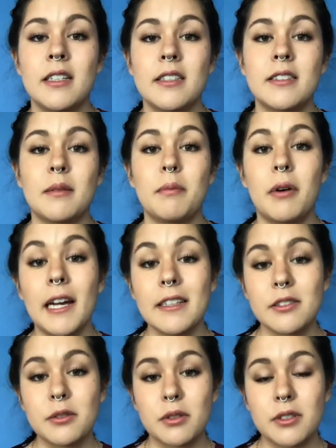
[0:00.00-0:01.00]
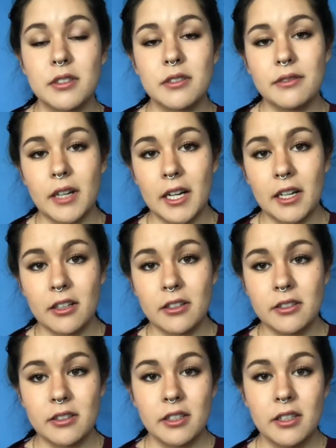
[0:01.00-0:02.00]
Some plant sources of
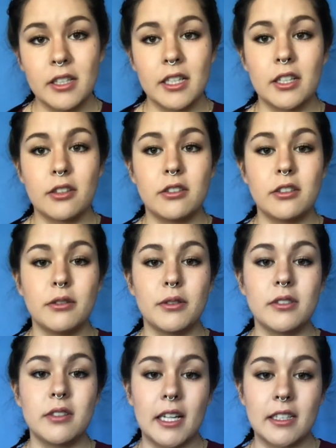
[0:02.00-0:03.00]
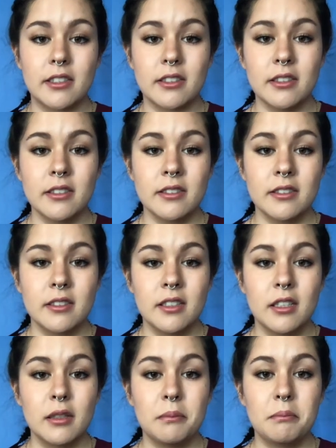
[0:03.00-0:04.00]
iron include lentils,
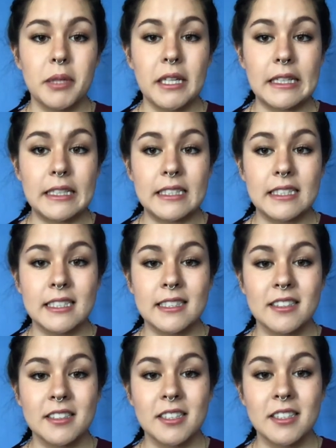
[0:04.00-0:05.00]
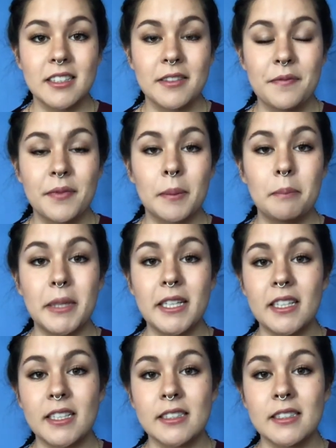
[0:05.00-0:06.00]
peas,
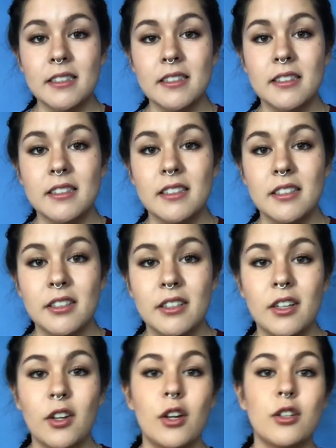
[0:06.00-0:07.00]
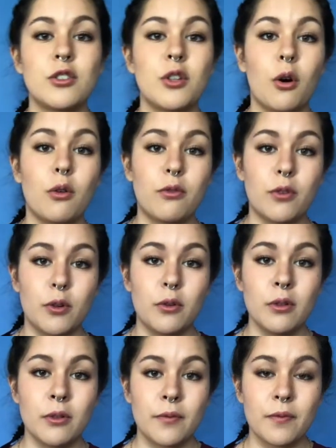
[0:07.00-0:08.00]
beans, tofu,
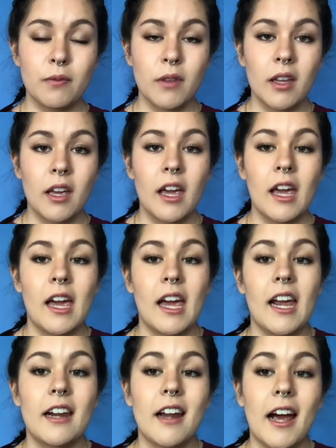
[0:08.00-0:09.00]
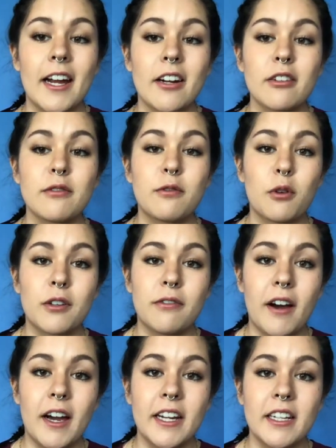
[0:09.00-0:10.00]
and
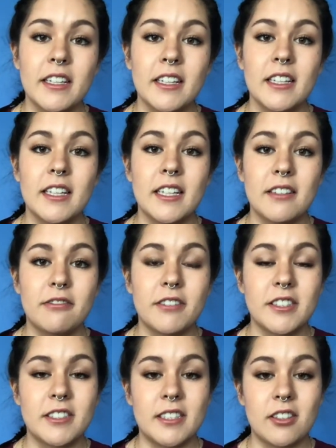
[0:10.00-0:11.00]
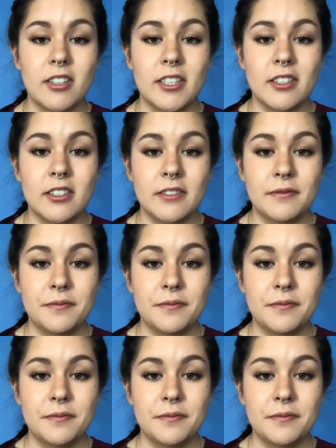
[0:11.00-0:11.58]
iron-fortified infant cereal.